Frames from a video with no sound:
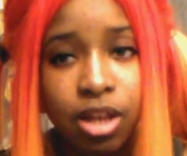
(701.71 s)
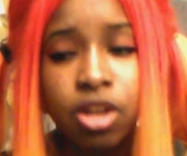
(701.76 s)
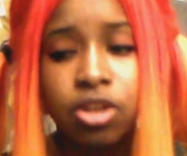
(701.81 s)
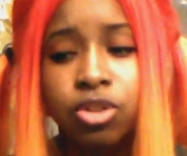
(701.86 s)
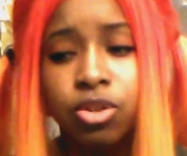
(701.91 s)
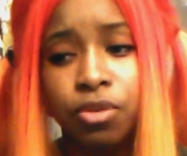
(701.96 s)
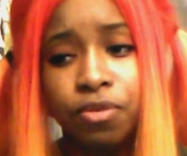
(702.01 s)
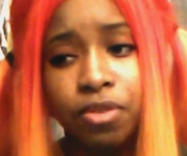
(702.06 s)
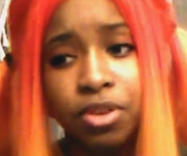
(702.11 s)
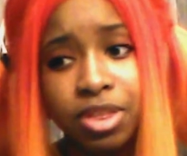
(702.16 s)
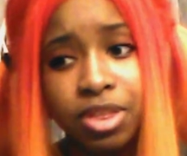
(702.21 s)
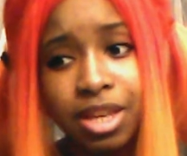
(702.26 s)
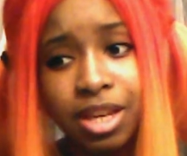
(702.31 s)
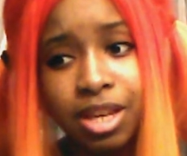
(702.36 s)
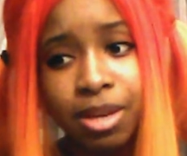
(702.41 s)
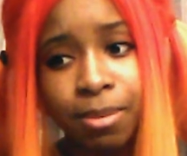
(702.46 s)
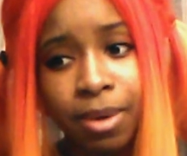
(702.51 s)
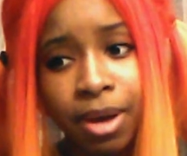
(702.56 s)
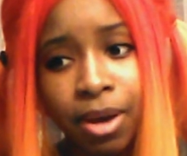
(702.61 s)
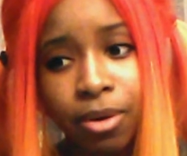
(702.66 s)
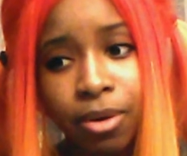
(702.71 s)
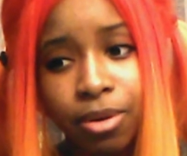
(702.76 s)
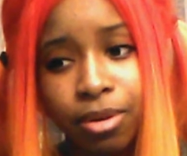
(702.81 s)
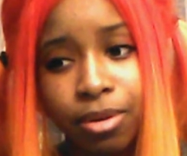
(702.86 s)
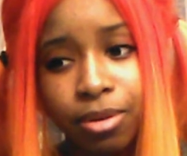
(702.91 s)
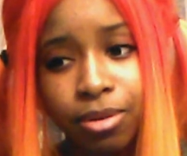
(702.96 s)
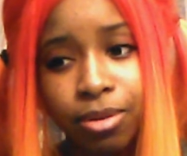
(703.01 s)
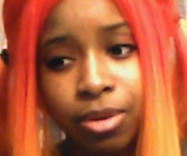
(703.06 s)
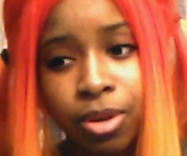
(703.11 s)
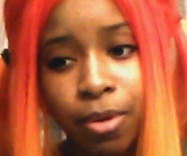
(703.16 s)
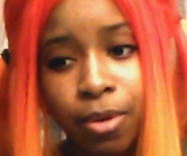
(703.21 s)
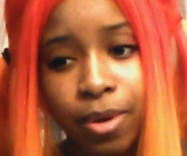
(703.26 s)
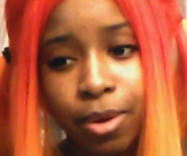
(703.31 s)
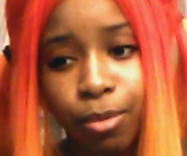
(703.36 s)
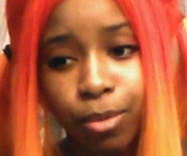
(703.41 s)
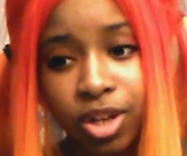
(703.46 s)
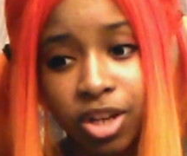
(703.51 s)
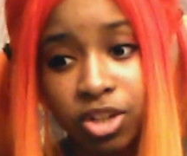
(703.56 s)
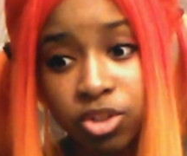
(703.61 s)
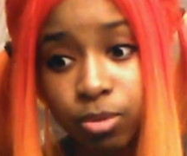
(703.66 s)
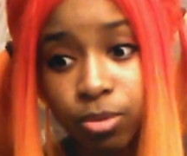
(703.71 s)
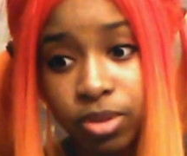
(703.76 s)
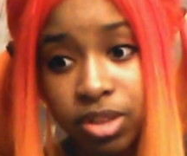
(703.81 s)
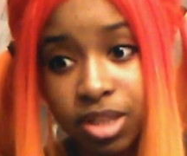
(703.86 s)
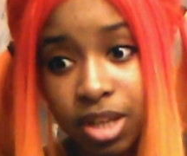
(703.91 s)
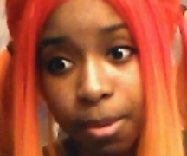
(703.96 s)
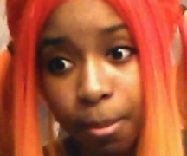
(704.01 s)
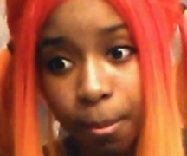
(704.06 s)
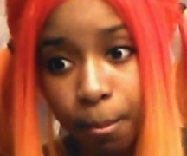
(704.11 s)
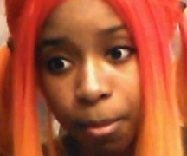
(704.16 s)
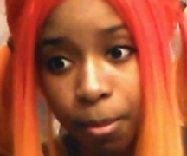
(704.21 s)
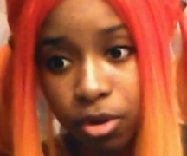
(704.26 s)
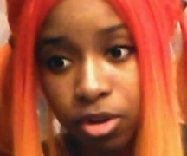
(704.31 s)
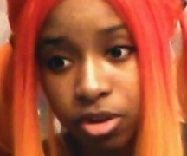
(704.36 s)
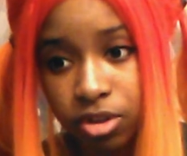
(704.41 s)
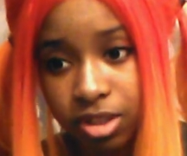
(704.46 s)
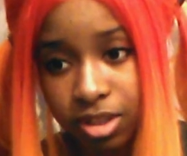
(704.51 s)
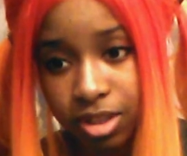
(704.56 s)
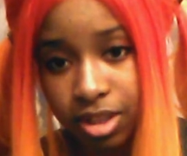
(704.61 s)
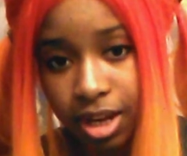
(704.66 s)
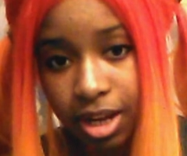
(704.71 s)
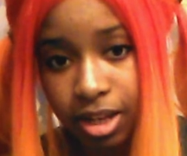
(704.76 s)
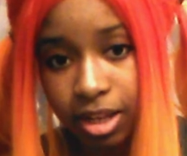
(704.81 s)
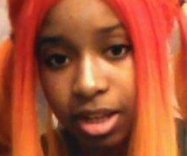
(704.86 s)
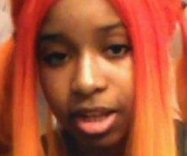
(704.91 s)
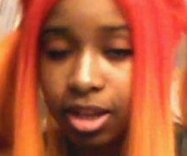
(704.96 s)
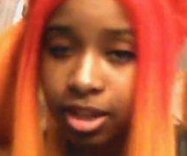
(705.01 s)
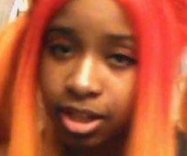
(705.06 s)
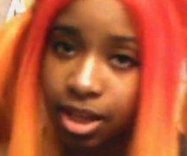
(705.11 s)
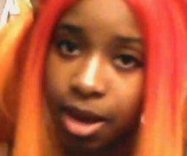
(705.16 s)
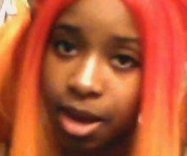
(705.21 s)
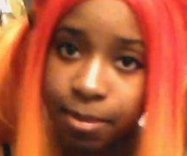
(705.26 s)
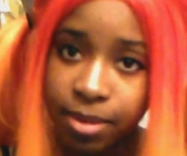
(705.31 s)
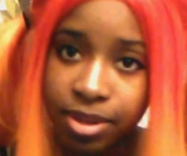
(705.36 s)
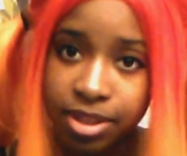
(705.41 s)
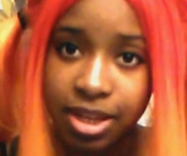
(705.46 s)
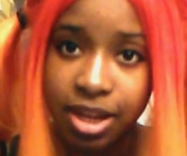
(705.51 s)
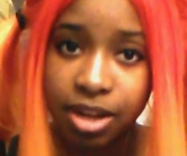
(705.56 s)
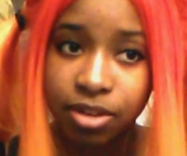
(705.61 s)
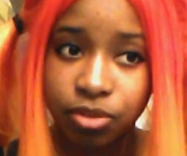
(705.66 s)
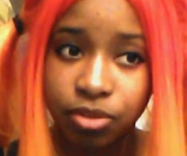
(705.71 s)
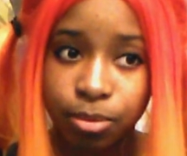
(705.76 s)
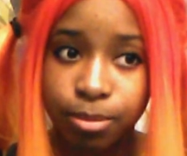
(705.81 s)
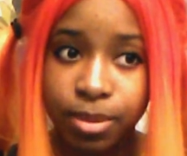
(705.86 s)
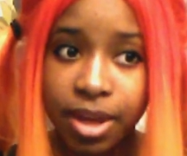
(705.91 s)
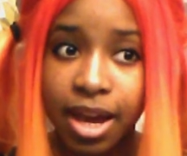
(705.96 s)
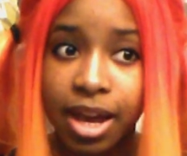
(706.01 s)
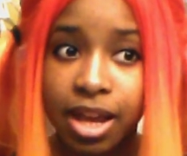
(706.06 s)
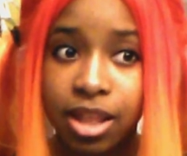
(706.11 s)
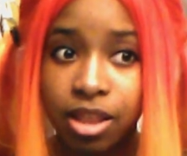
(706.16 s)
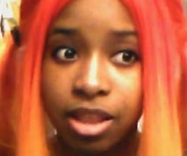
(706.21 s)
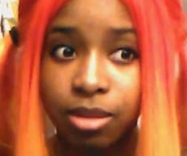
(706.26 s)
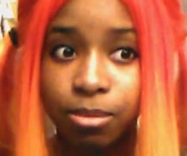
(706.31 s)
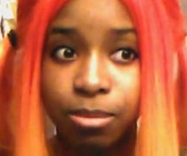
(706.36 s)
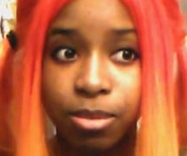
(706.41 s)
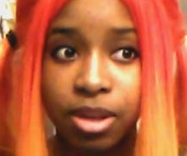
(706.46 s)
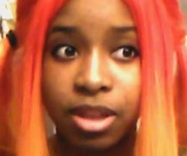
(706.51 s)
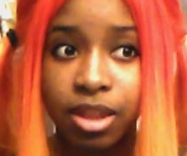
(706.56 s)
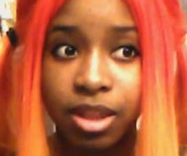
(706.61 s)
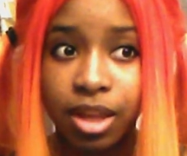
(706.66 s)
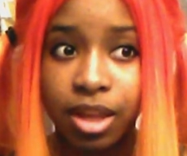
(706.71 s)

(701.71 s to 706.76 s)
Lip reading: So if you think about going 100% murderous intent, coming down from that, and then being